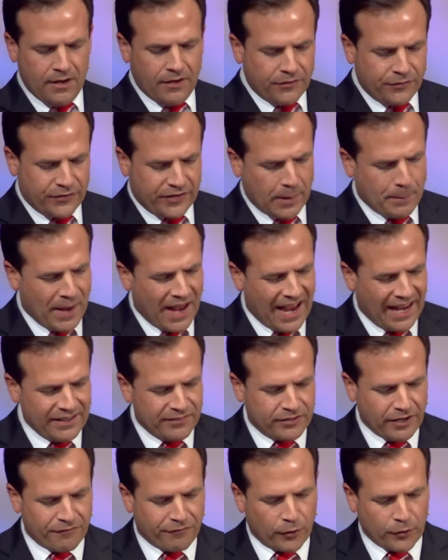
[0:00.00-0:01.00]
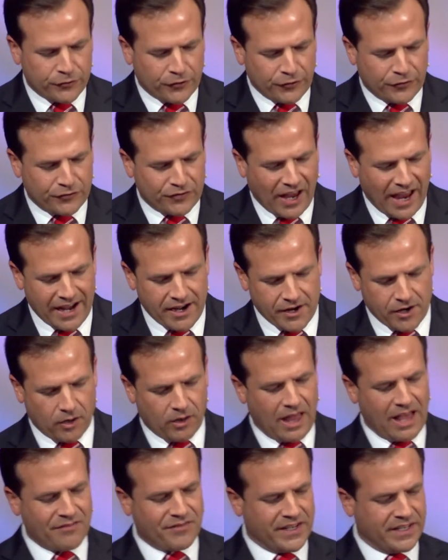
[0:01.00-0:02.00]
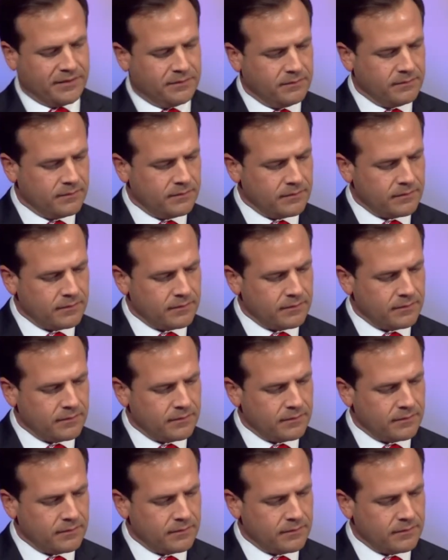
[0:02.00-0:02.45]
Skip ahead to verses 10 and 11.